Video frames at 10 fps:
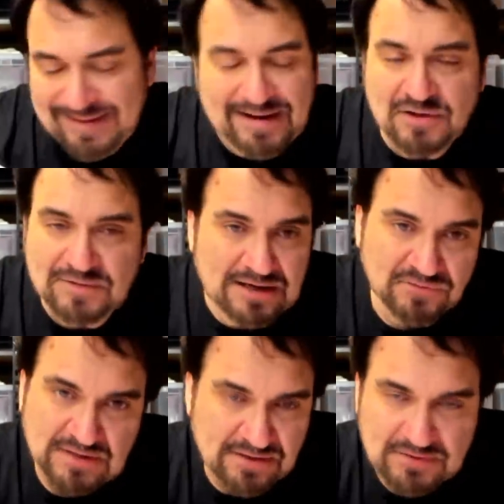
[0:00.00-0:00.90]
I don't
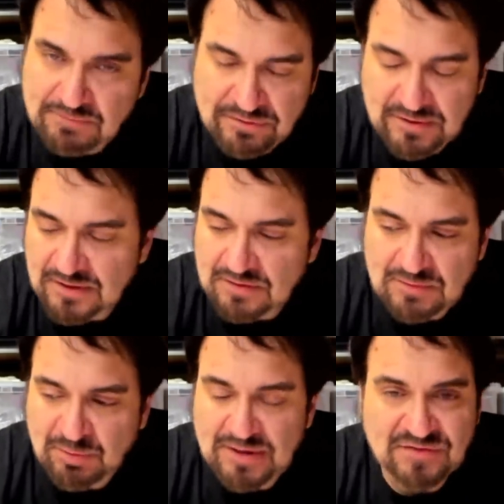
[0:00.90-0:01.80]
have to have everything in
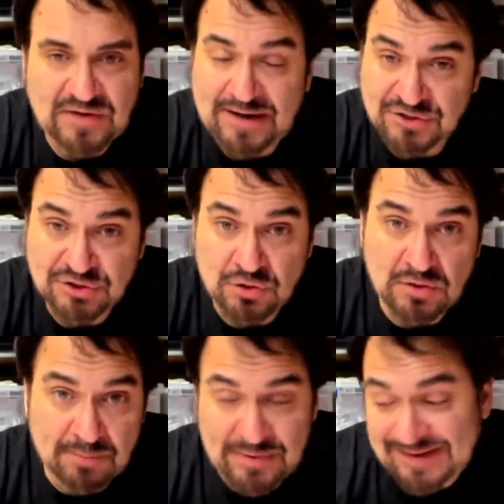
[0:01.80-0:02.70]
every place. I showed
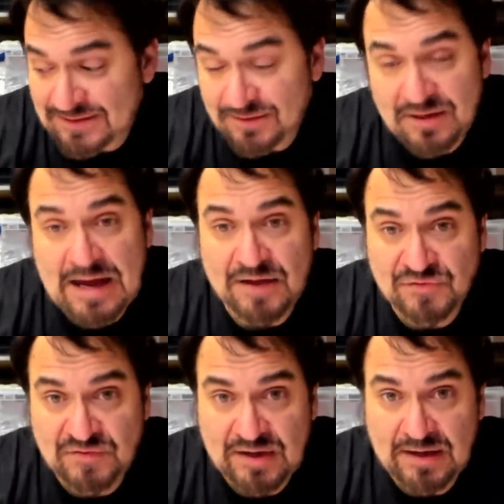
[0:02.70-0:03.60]
up at the
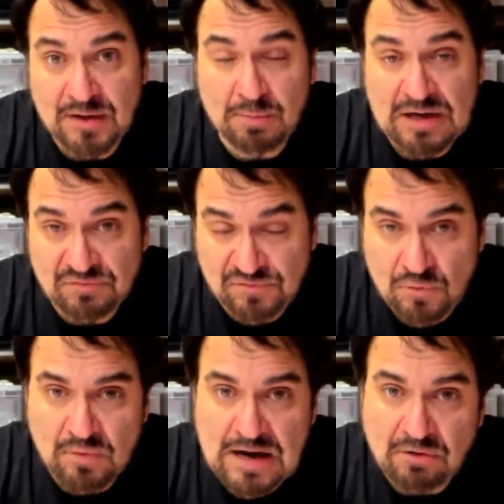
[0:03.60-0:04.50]
last day about
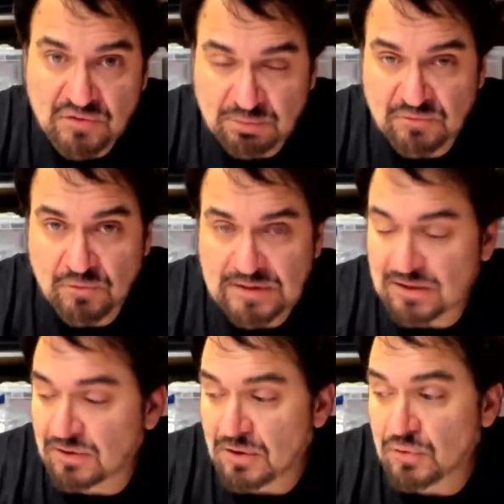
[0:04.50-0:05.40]
four hours before they
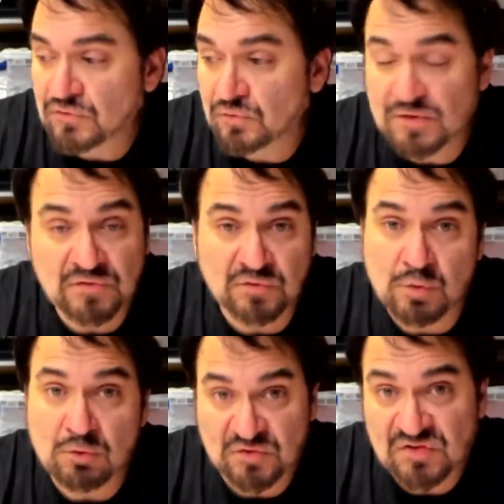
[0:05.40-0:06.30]
closed. So this is
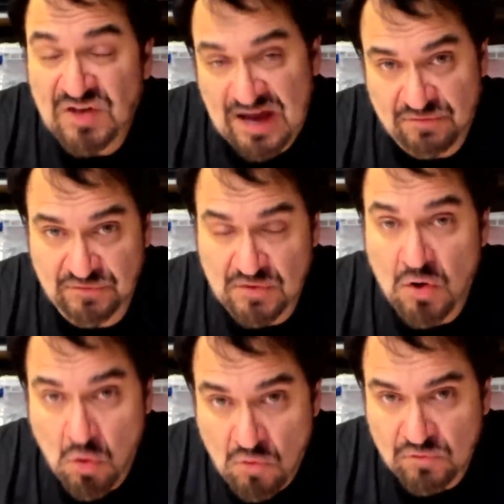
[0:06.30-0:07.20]
what was left
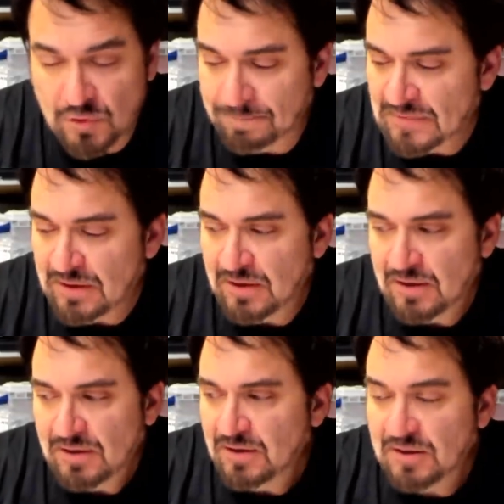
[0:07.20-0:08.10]
over.
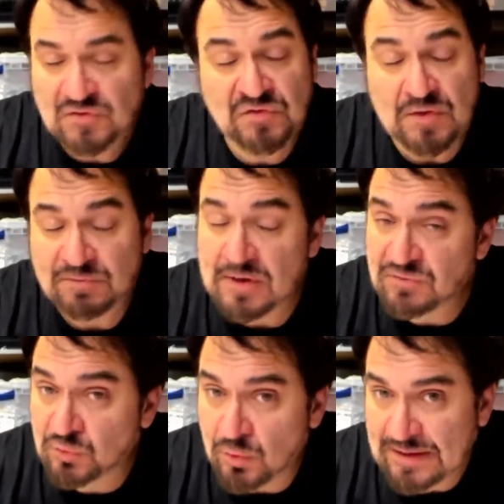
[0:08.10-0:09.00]
It's
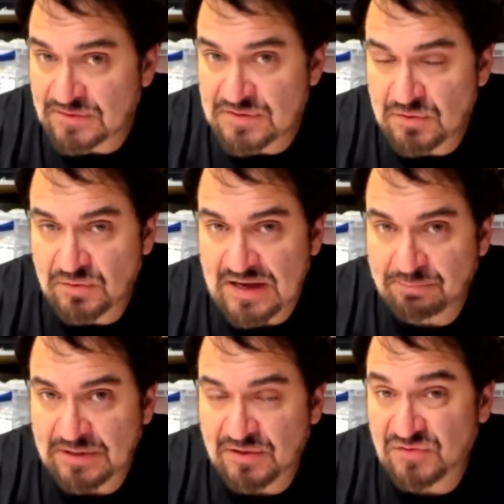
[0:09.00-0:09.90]
sometimes great to do that
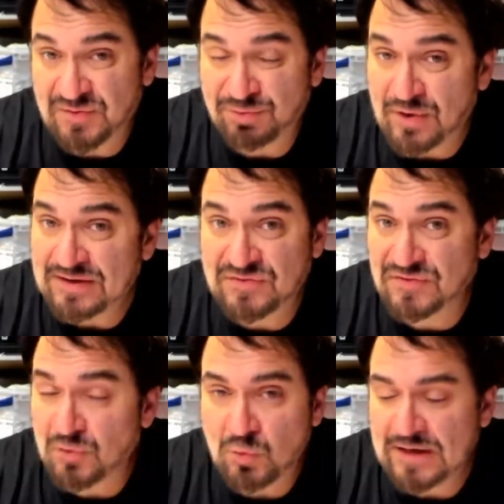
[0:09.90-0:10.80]
because the prices
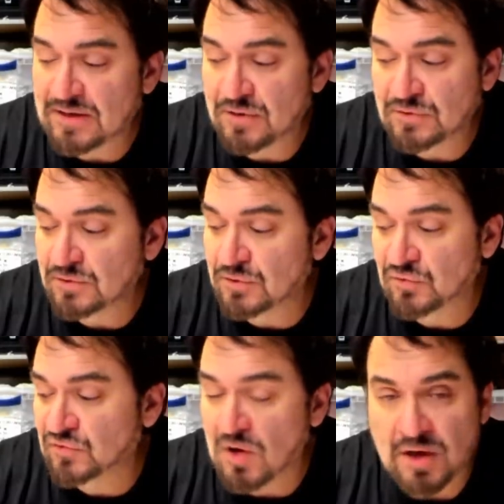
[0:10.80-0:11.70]
are way down. You
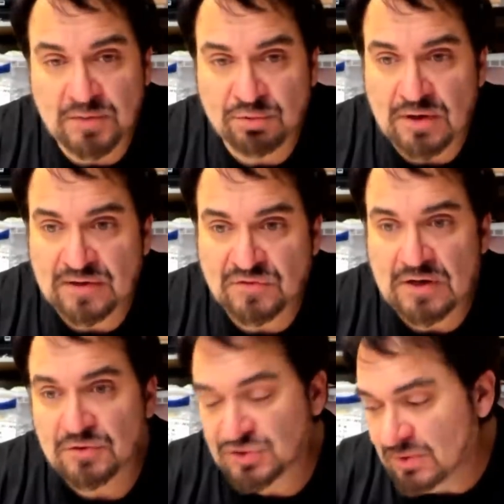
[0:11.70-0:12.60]
saw the price.
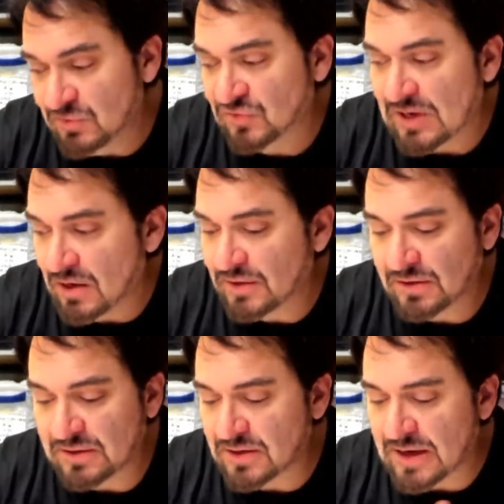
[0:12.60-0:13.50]
Now, she
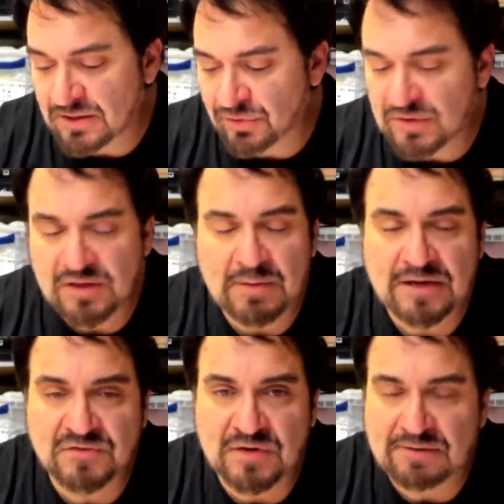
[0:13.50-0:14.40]
miscalculated. I didn't think about
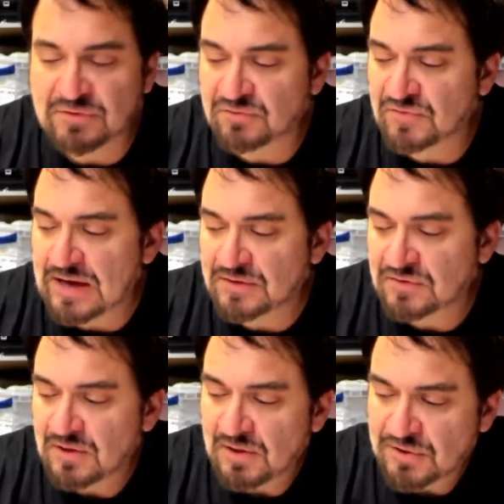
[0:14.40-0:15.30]
it till after the fact.
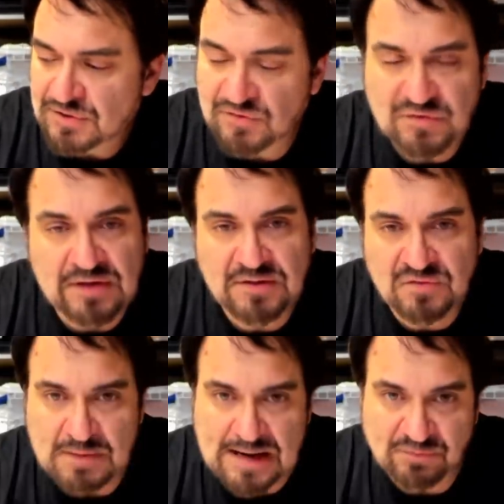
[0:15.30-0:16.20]
She said these
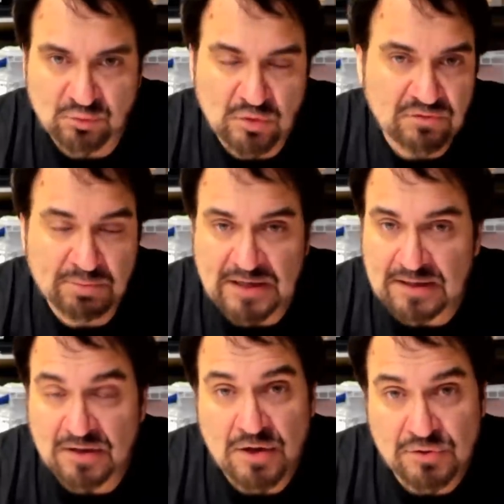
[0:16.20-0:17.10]
maps would have been
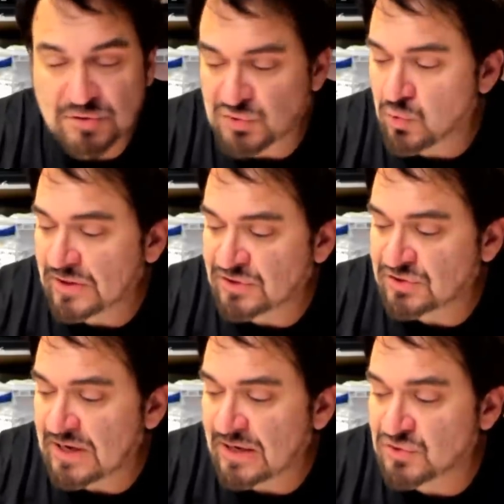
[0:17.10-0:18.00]
at 120.
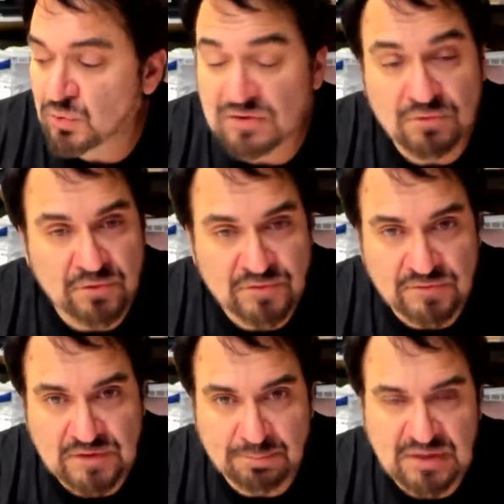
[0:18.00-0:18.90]
She had
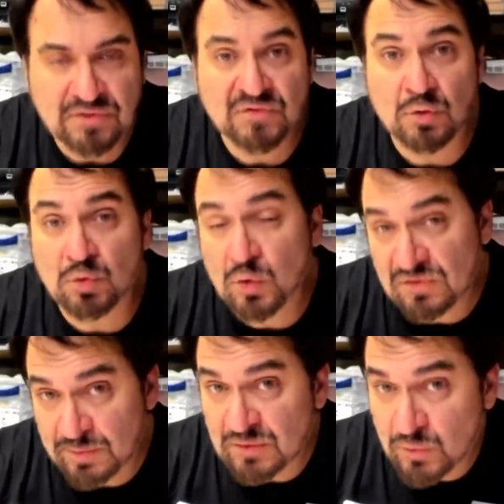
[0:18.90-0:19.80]
2450 apiece, so it would
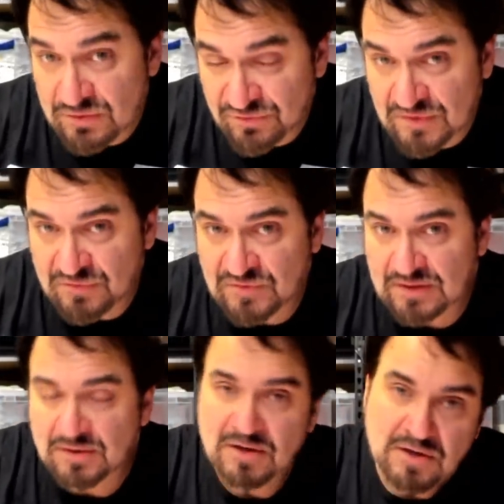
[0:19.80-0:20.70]
have been
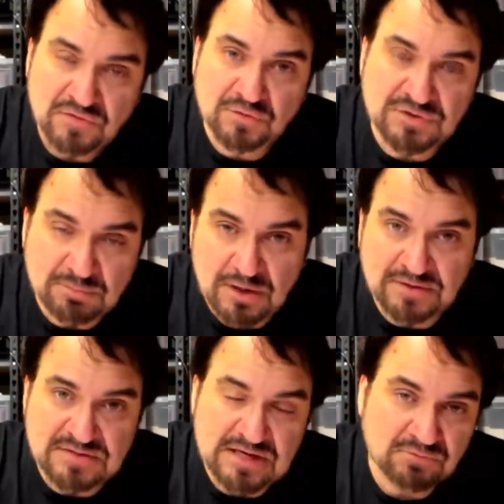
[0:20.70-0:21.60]
150. So she
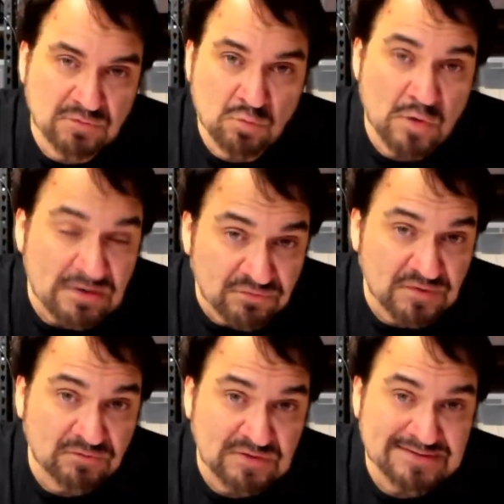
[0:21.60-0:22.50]
marked it down from
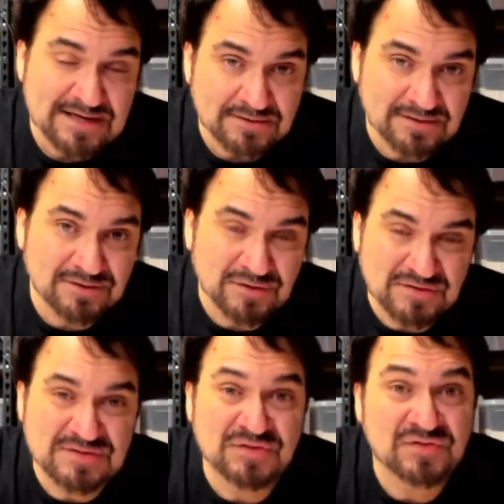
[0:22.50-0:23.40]
150 technically
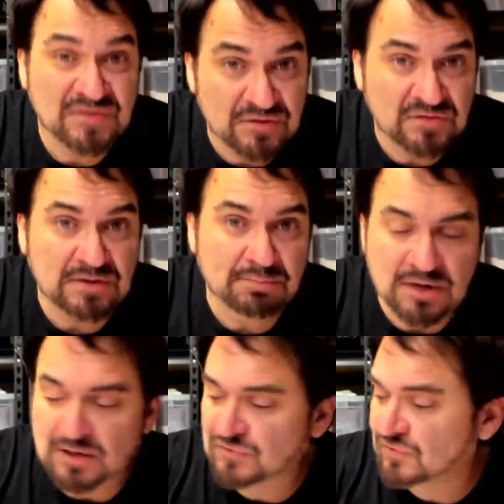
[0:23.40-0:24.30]
to 60
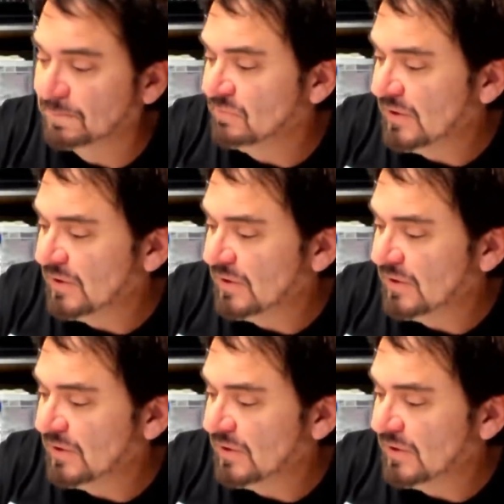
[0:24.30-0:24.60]
bucks.